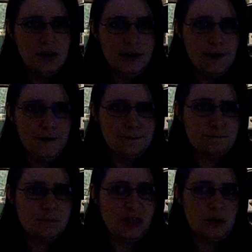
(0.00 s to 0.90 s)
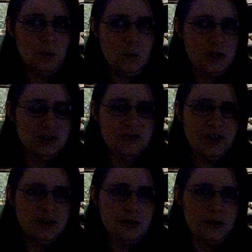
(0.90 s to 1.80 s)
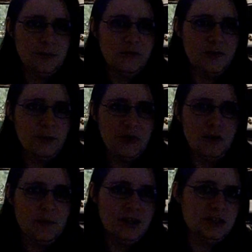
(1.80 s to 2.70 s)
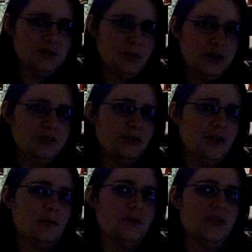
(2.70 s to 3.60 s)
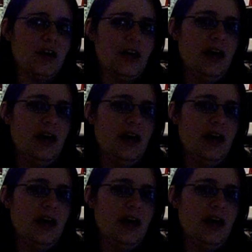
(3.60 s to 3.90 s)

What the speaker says: Watch a rated R movie with them and explain to them that,